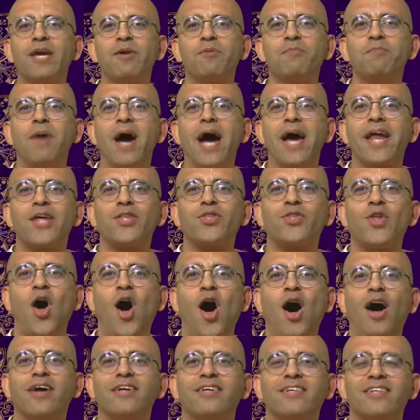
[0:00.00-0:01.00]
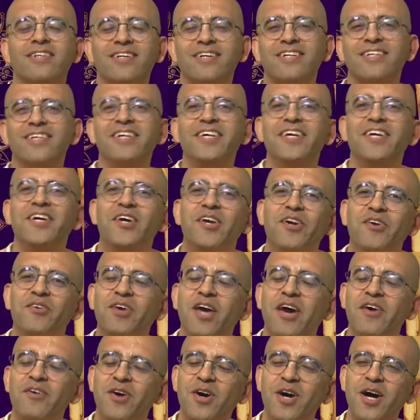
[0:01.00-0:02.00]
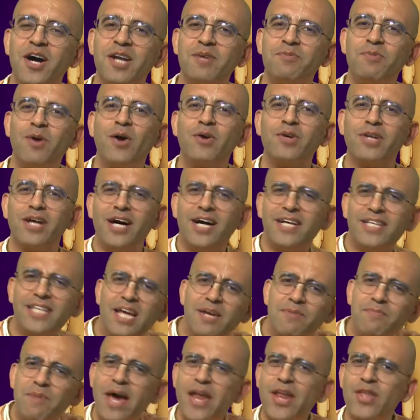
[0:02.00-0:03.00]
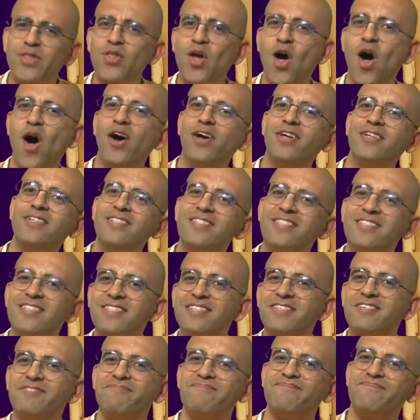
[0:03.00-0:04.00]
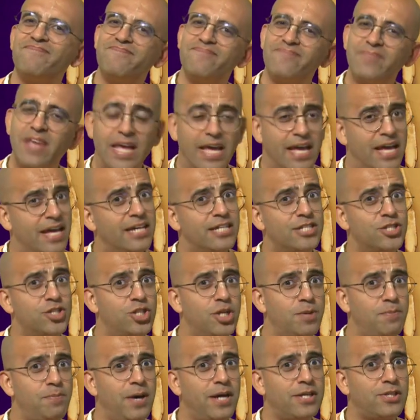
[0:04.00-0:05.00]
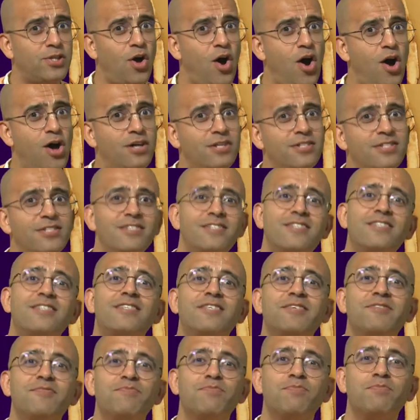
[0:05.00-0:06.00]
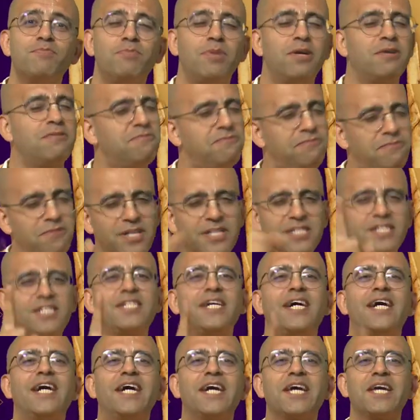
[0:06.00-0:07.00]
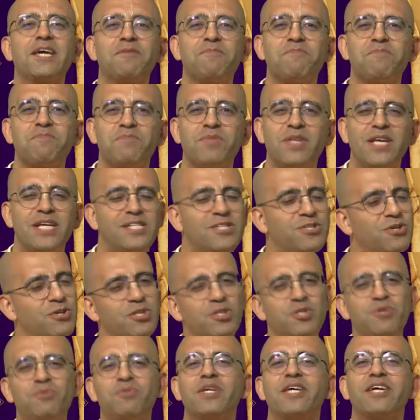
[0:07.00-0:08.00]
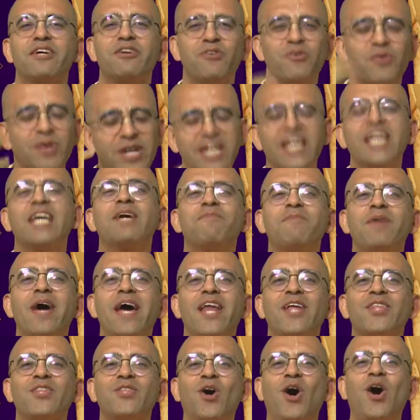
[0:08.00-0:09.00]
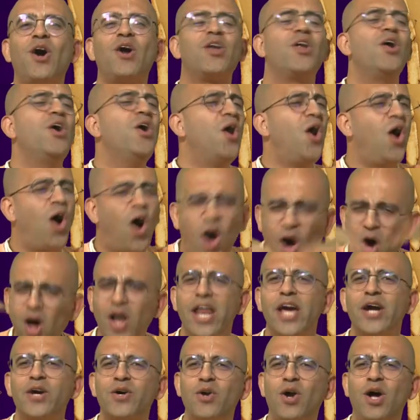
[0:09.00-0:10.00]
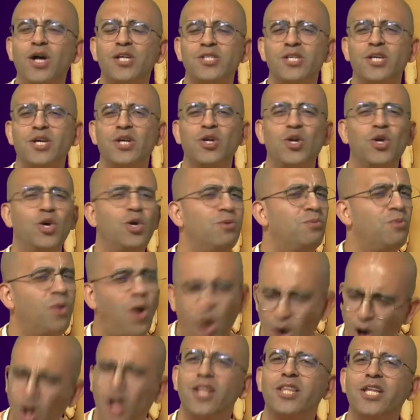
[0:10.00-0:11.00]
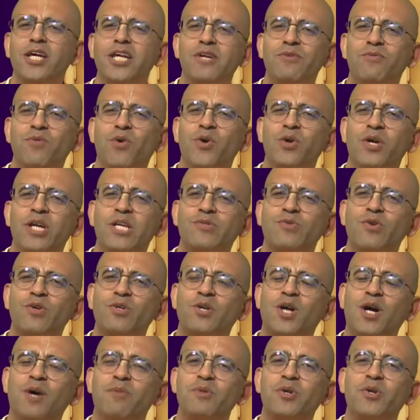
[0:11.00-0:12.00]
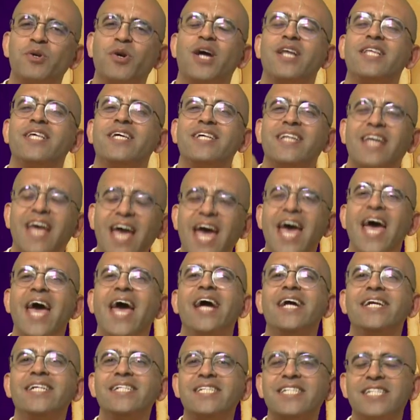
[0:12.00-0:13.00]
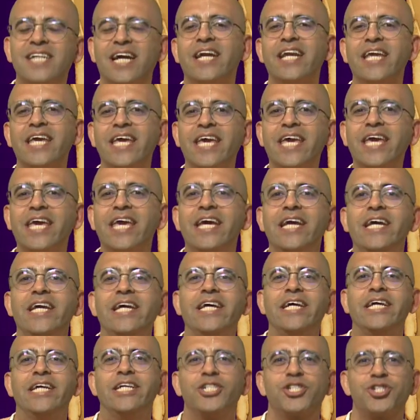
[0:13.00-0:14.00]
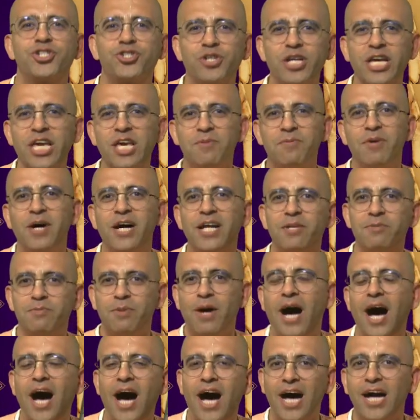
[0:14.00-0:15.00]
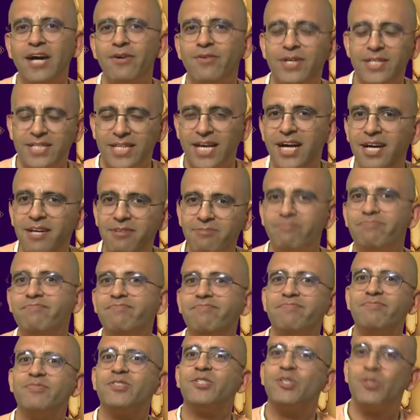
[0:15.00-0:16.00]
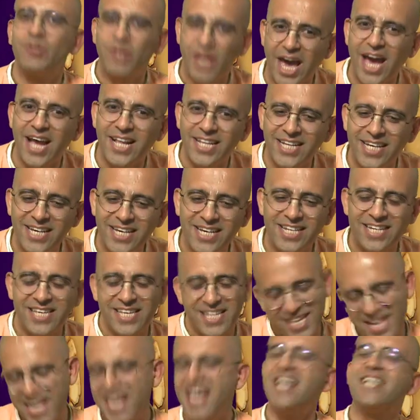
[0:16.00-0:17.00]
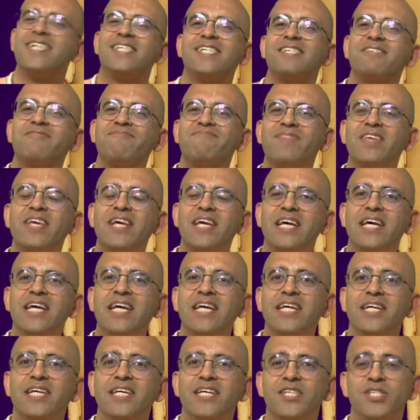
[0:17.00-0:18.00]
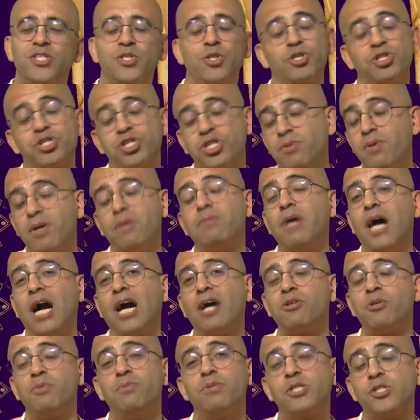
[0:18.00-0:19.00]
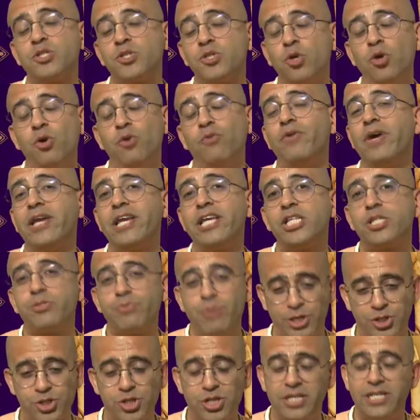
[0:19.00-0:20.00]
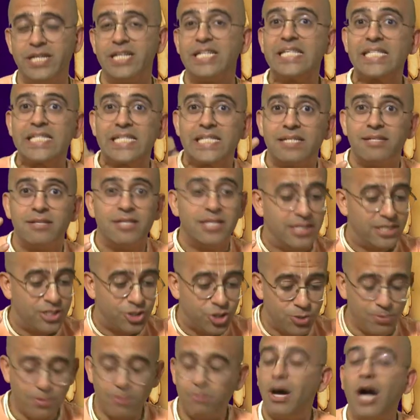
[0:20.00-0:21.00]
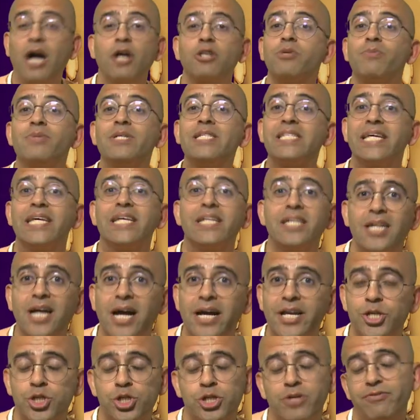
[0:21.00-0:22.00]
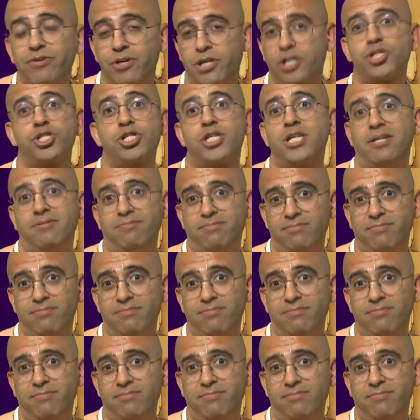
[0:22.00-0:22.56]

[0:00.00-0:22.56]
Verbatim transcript: Marathon. We have heard about other marathons, japathons, but first time there is going to be Reading Marathon all across the globe. All the devotees would come together and study Srimad Bhagavatam together. Yes. So Srimad Bhagavatam is so very special. It is Srimad Bhagavatam is incarnation of Krishna.